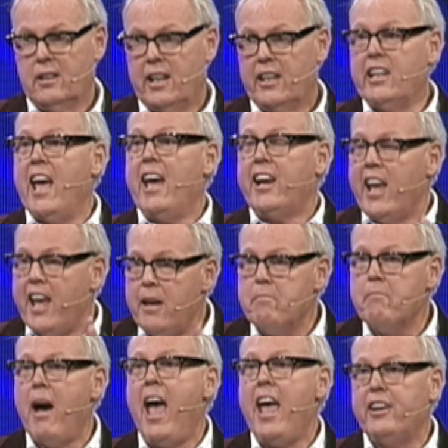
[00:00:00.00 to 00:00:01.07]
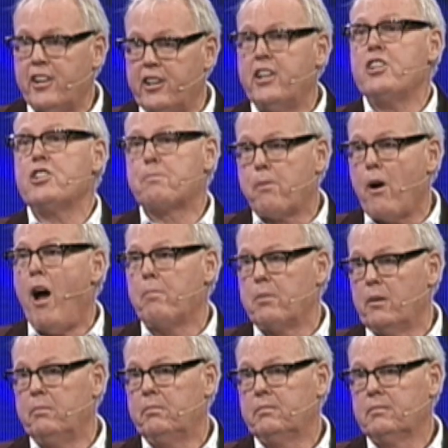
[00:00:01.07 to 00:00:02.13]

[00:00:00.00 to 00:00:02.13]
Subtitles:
Yet he made it his problem.